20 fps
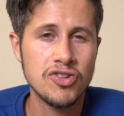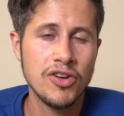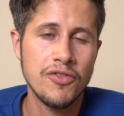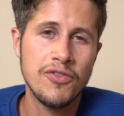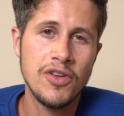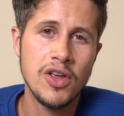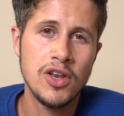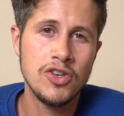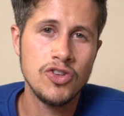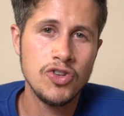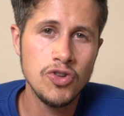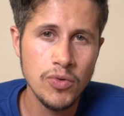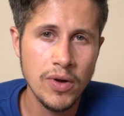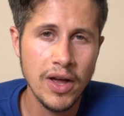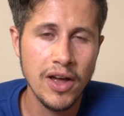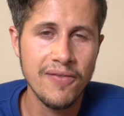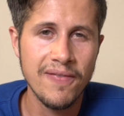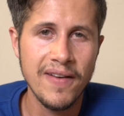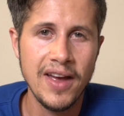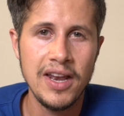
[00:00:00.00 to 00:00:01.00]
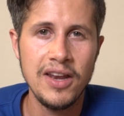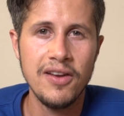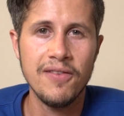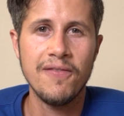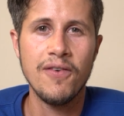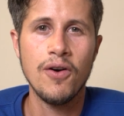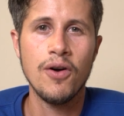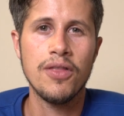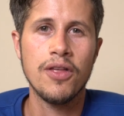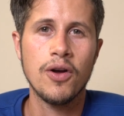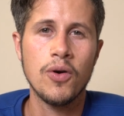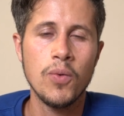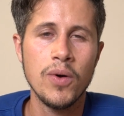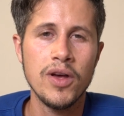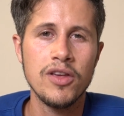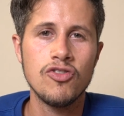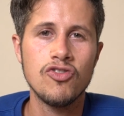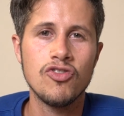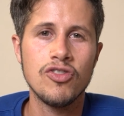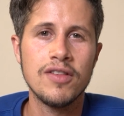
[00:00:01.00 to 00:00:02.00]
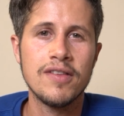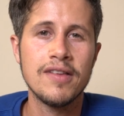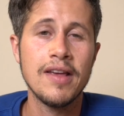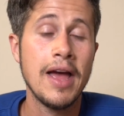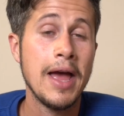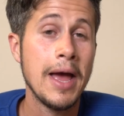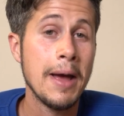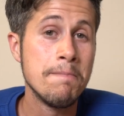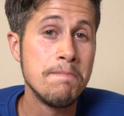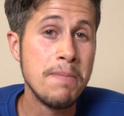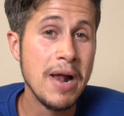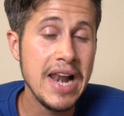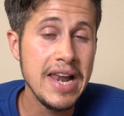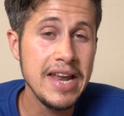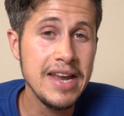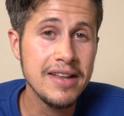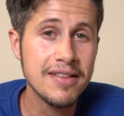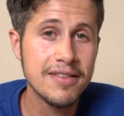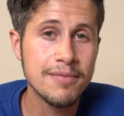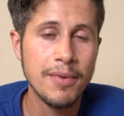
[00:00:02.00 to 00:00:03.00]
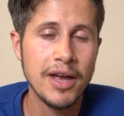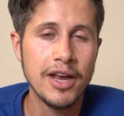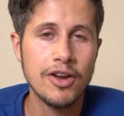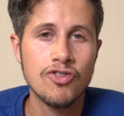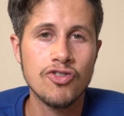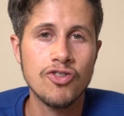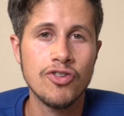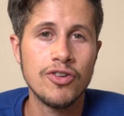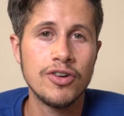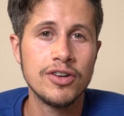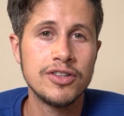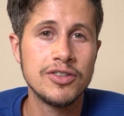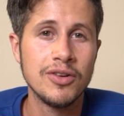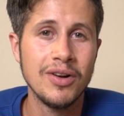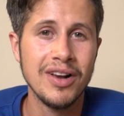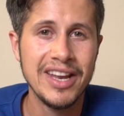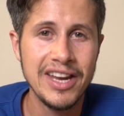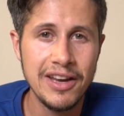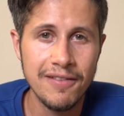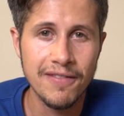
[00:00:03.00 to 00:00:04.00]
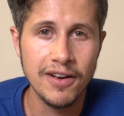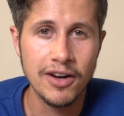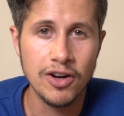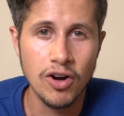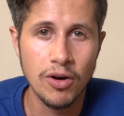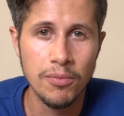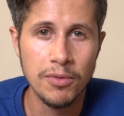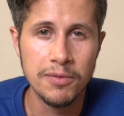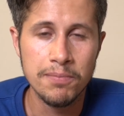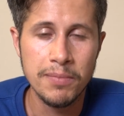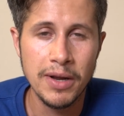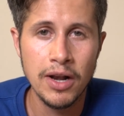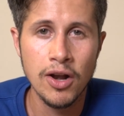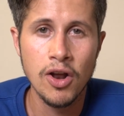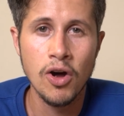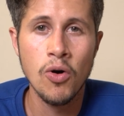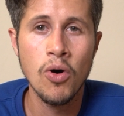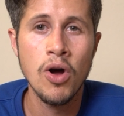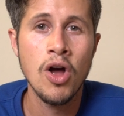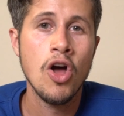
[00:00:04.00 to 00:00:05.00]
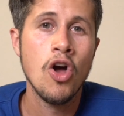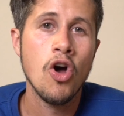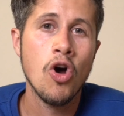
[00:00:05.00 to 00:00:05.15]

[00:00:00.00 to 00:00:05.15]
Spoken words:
If you do have any further questions, please make sure to leave a comment below.